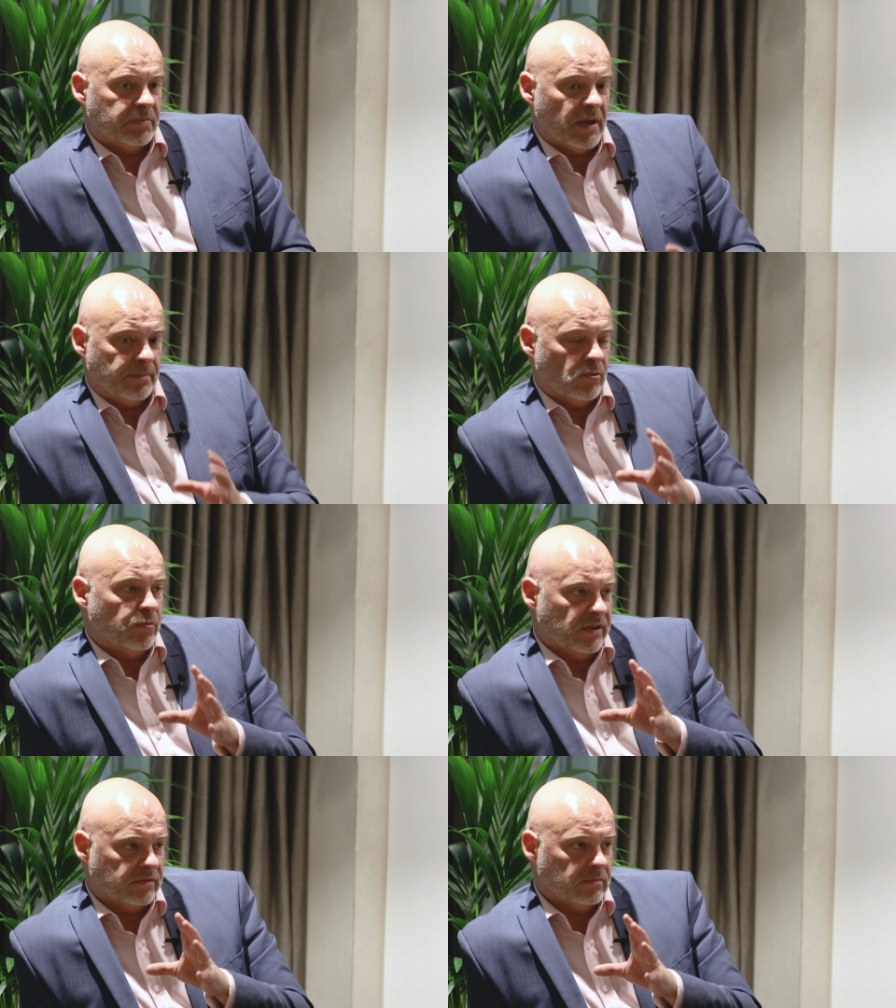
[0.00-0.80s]
people
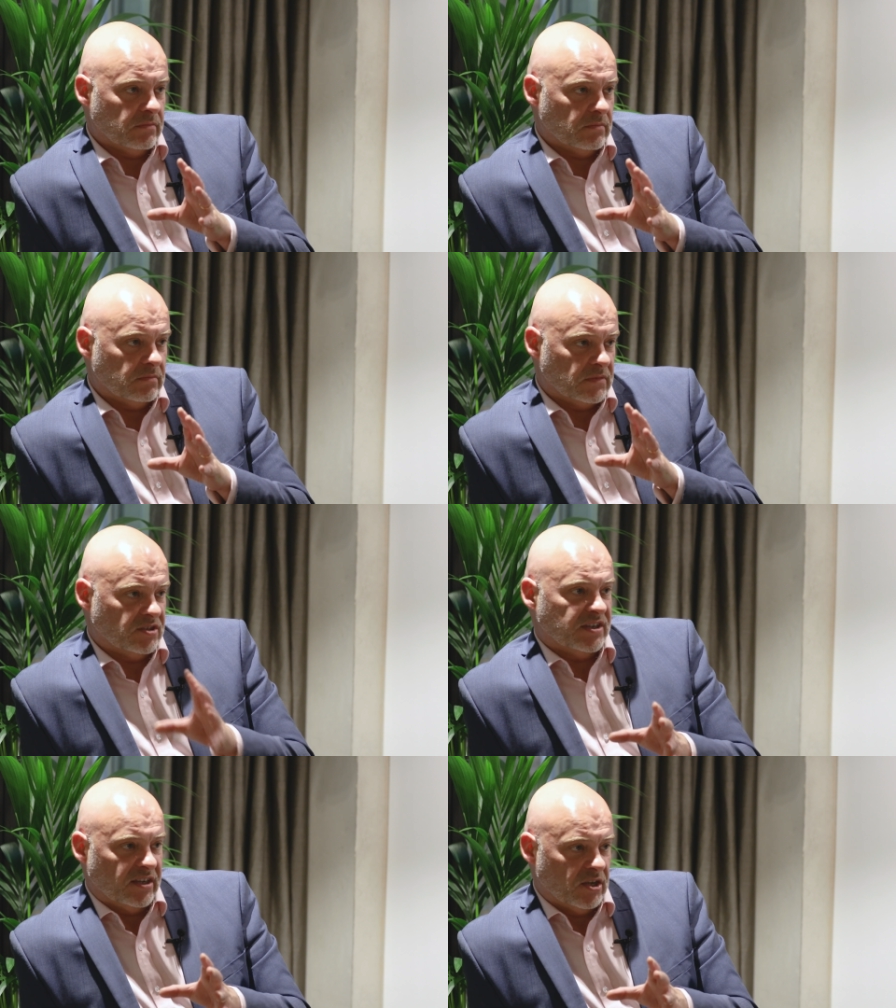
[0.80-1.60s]
with
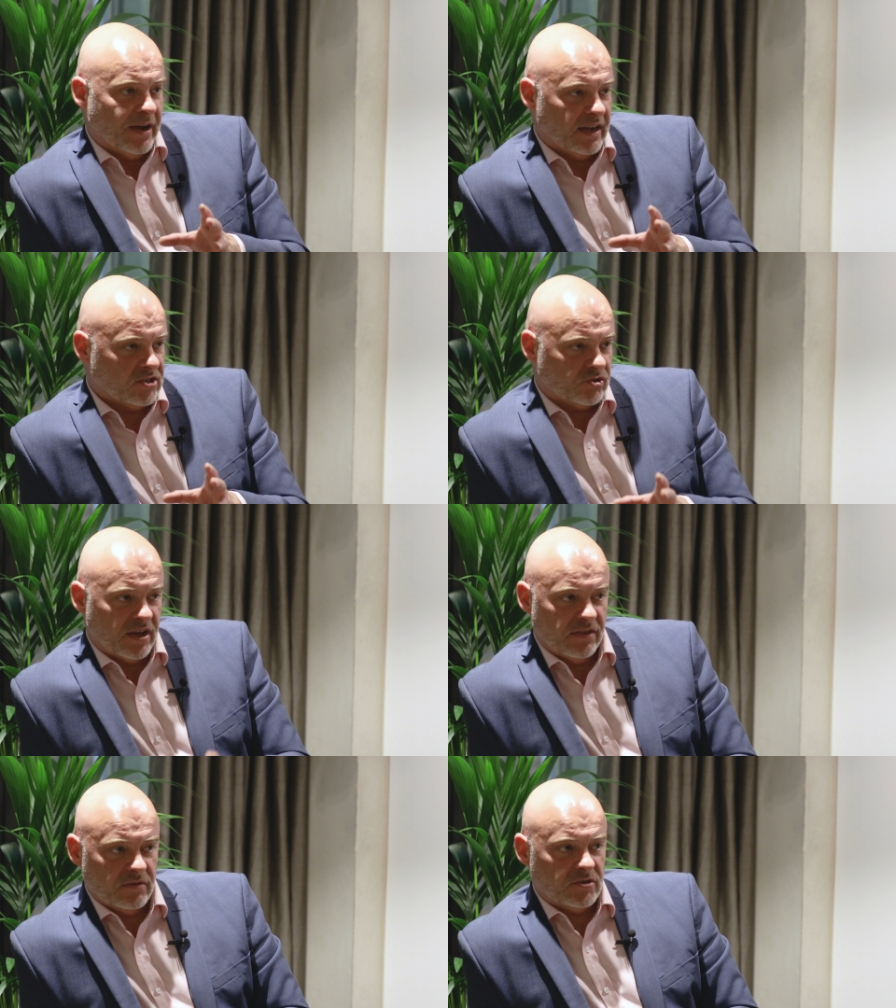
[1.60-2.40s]
distinct UX
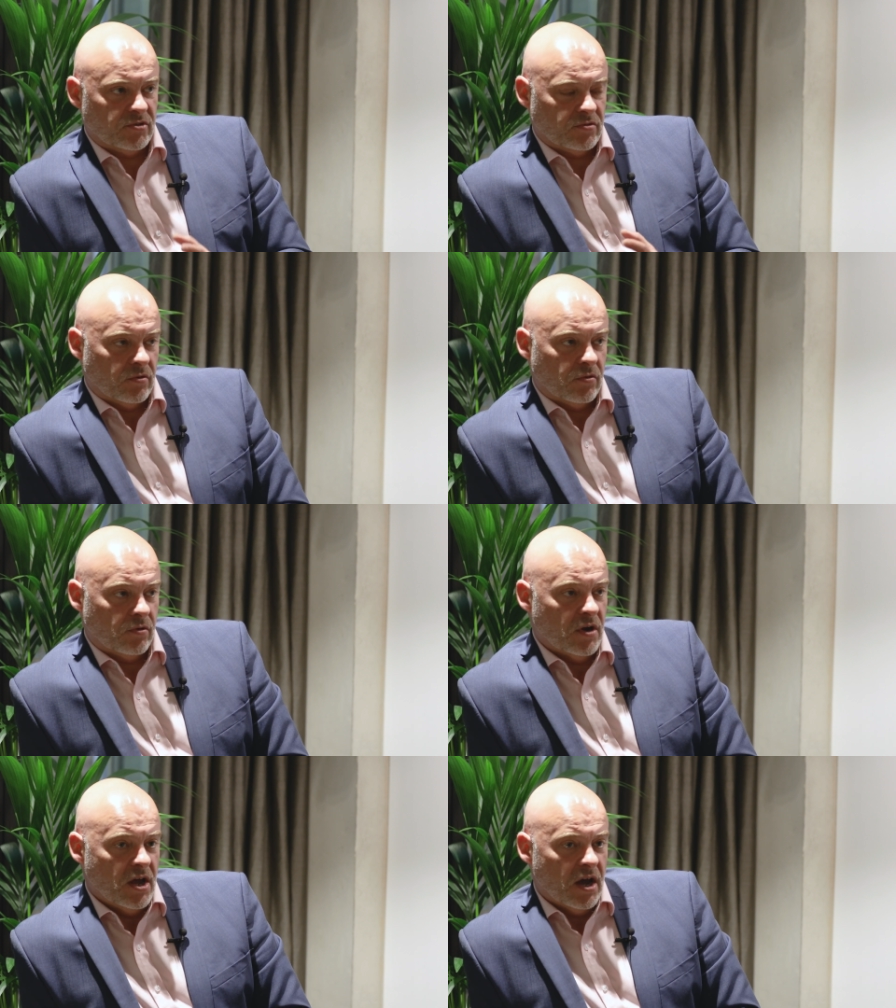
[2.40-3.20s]
strengths
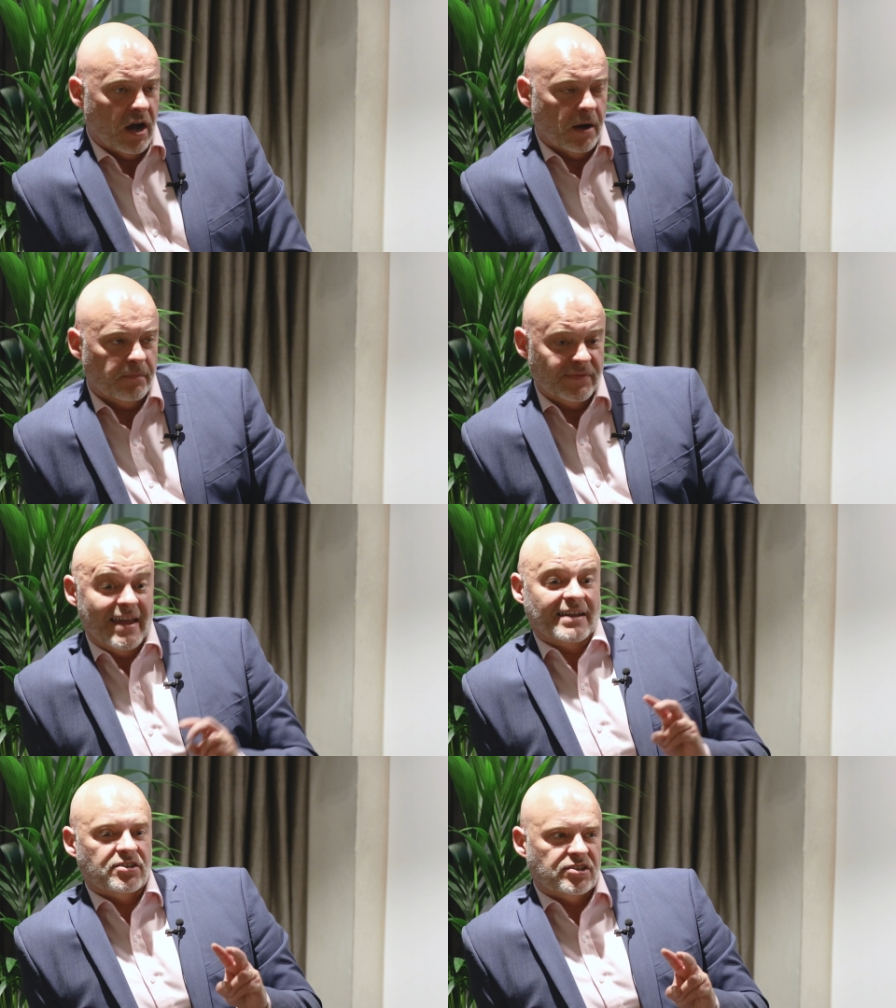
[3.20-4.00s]
or
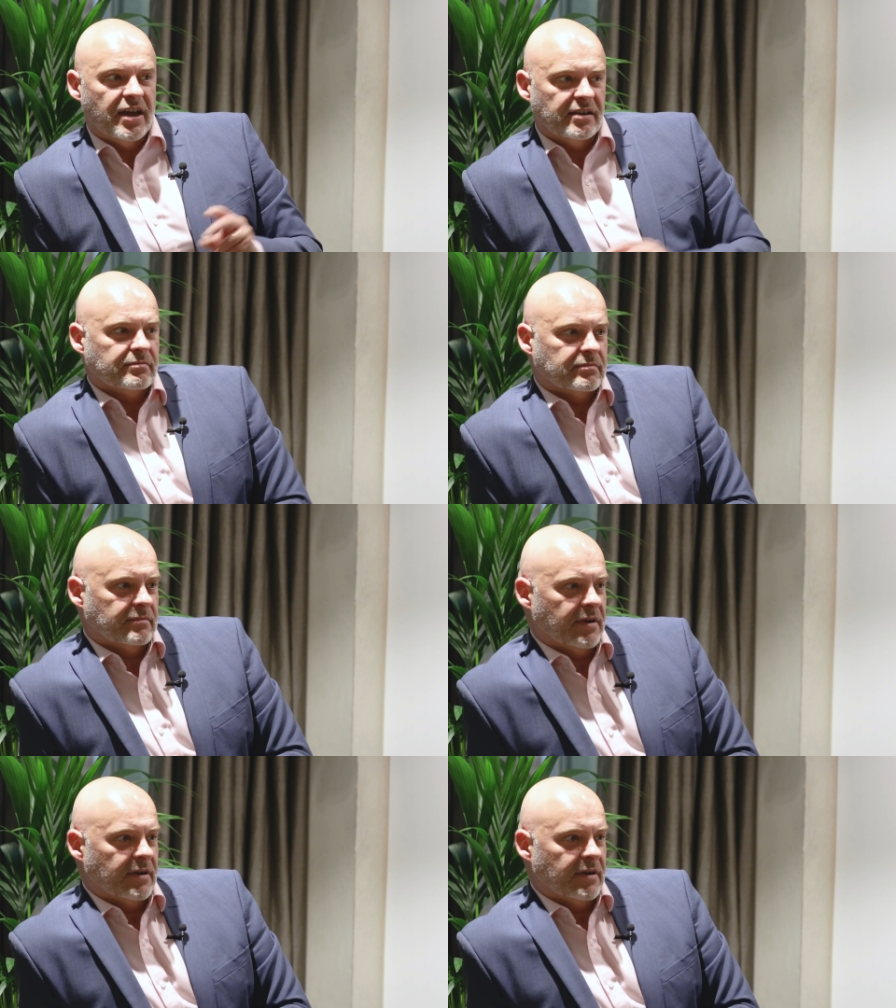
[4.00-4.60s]
next gen